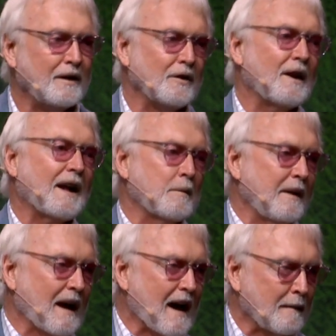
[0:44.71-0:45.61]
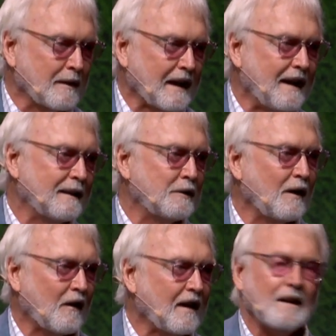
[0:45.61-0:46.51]
You're not going to be obligated to do
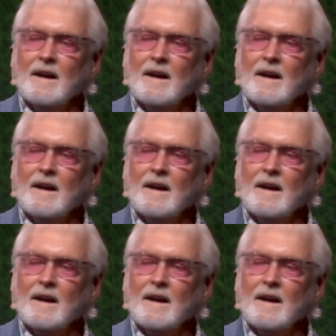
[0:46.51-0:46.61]
anything.